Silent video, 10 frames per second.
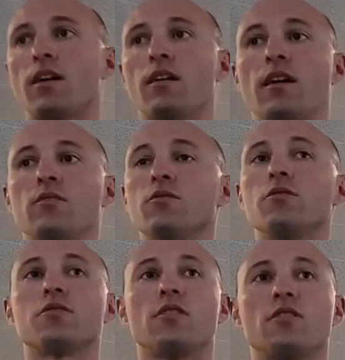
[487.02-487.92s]
I don't know
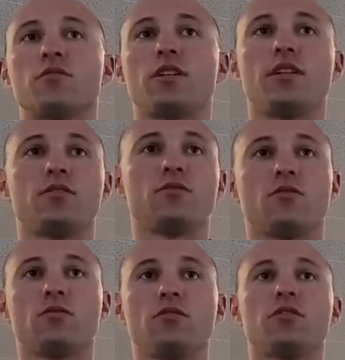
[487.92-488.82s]
the circumstances.
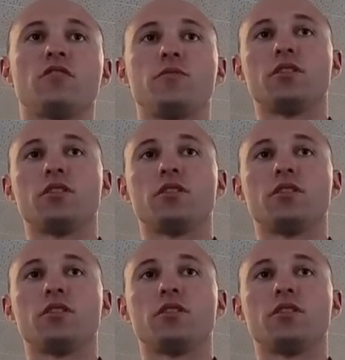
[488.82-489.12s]
You're getting